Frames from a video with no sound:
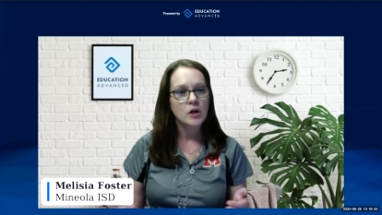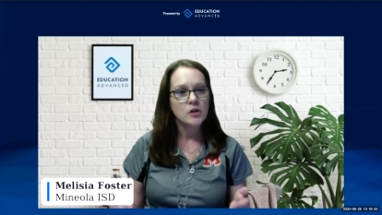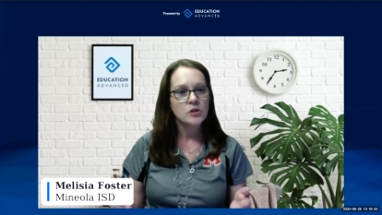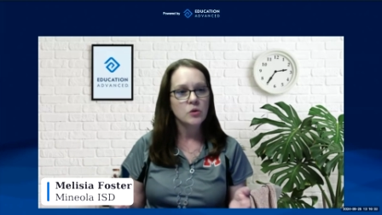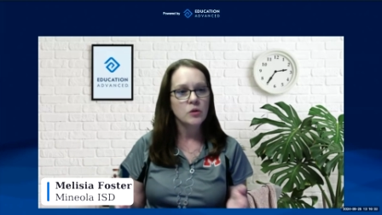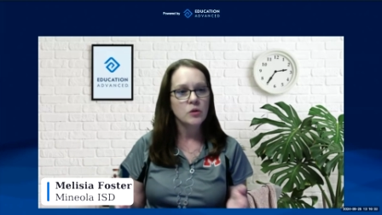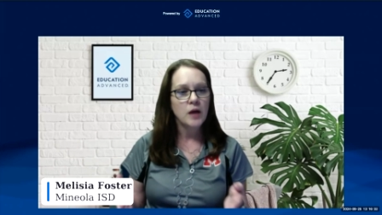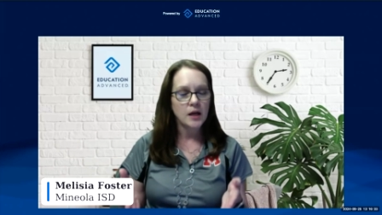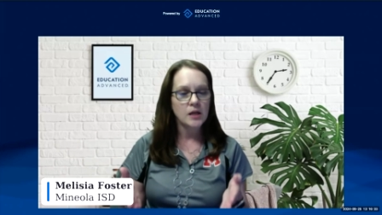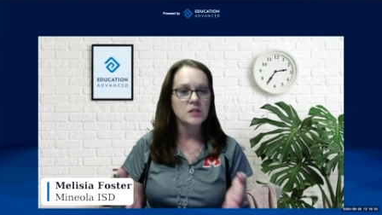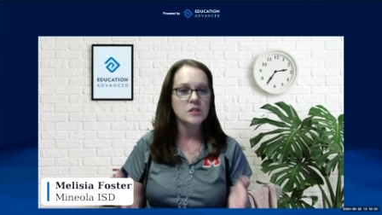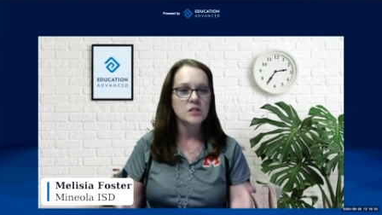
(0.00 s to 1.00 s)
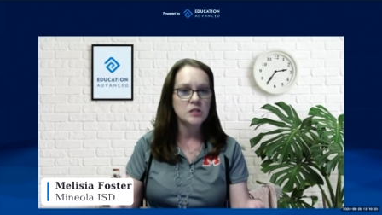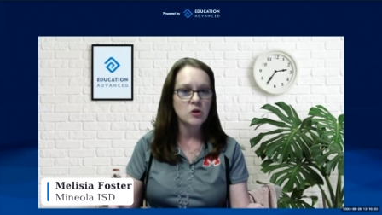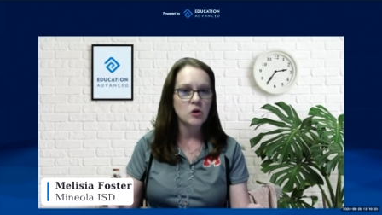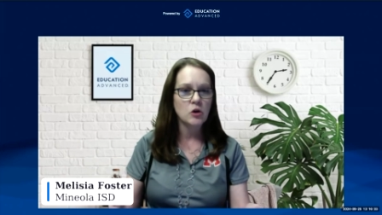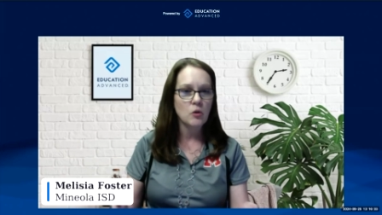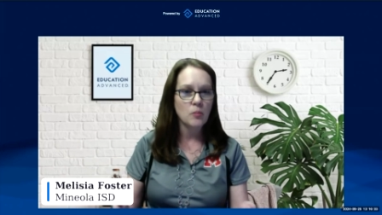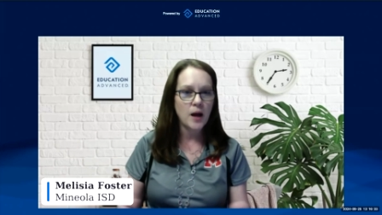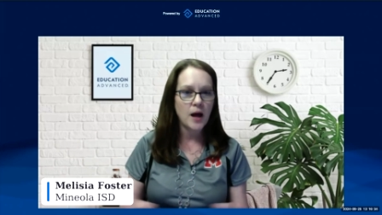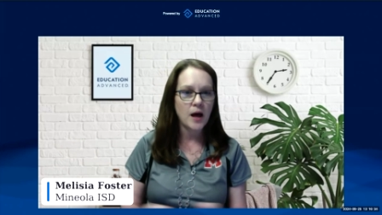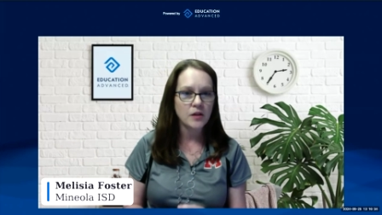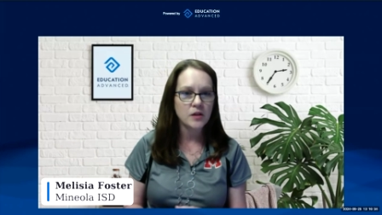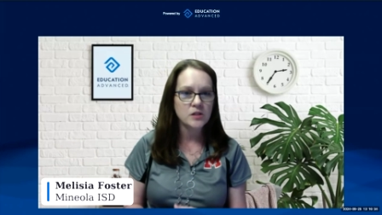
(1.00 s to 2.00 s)
so that can steer your
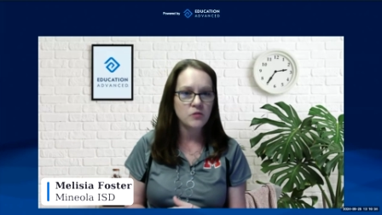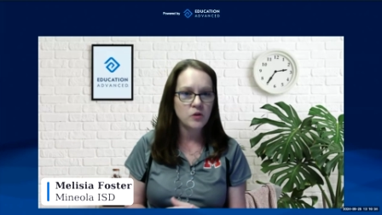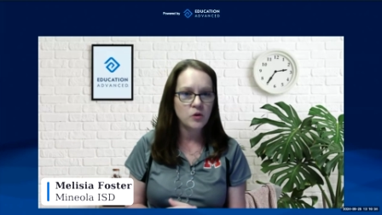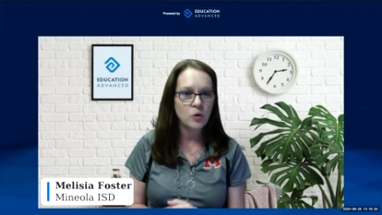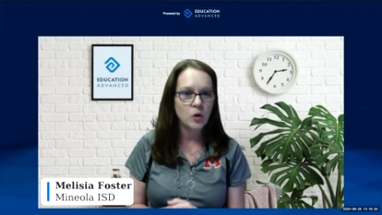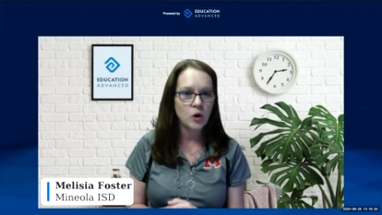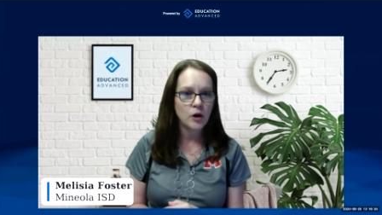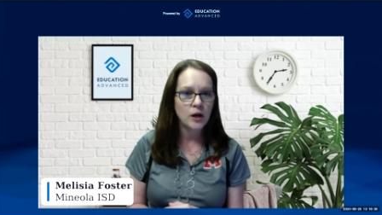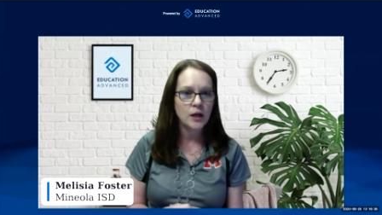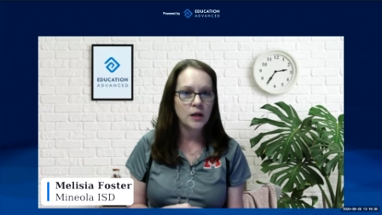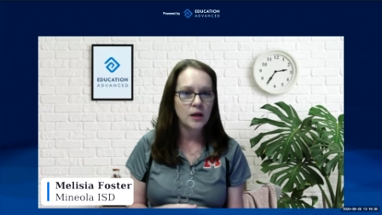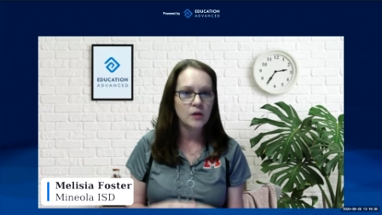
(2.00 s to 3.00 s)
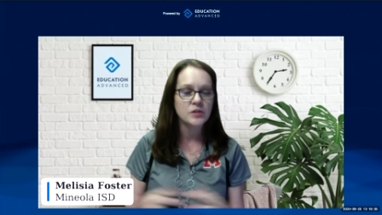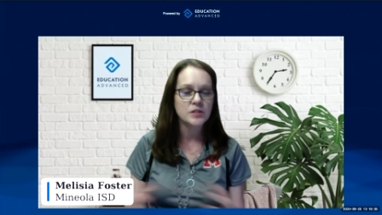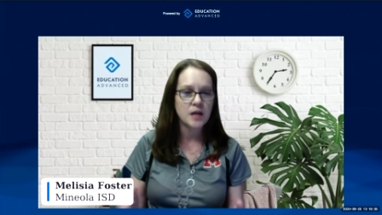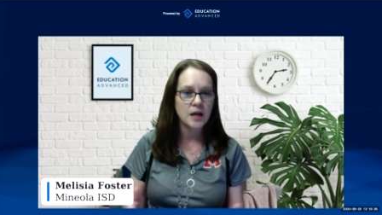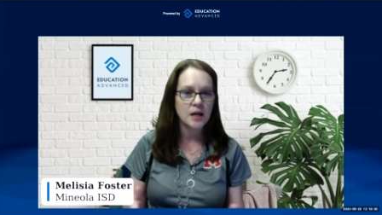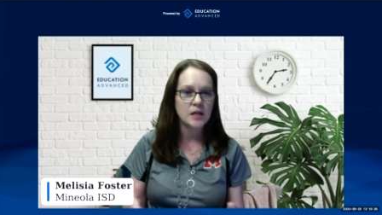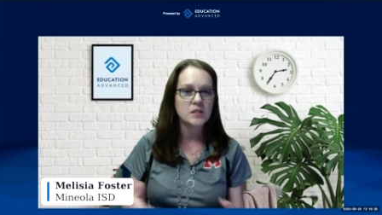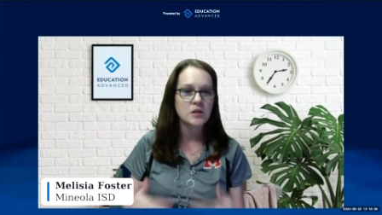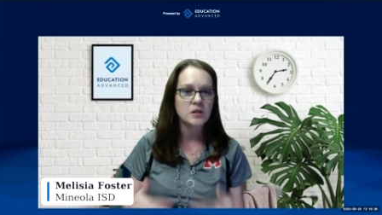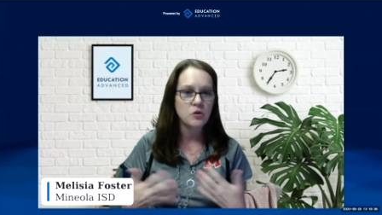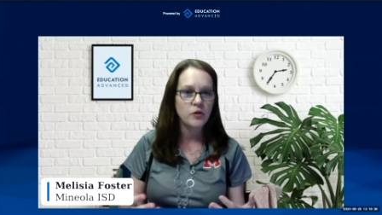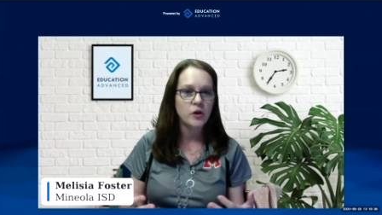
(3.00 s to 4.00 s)
path because if you are in health science and
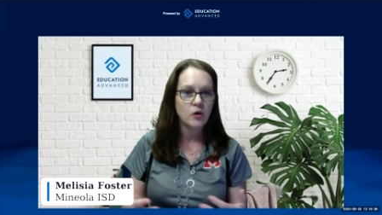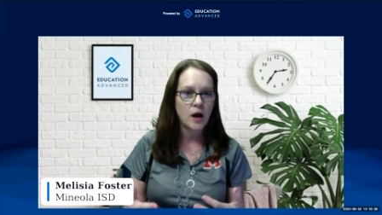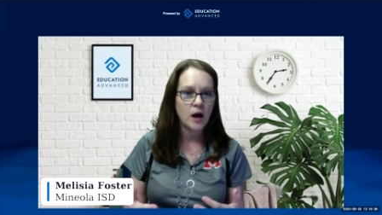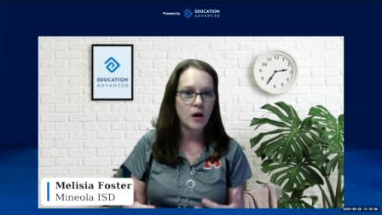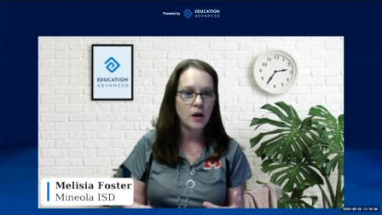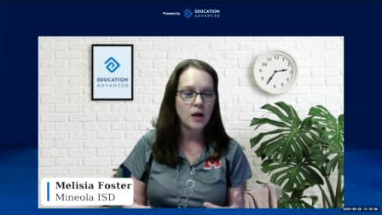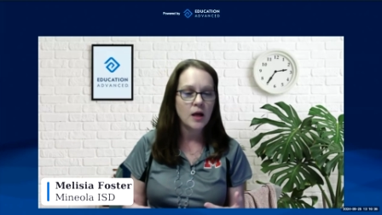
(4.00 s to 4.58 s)
you figure out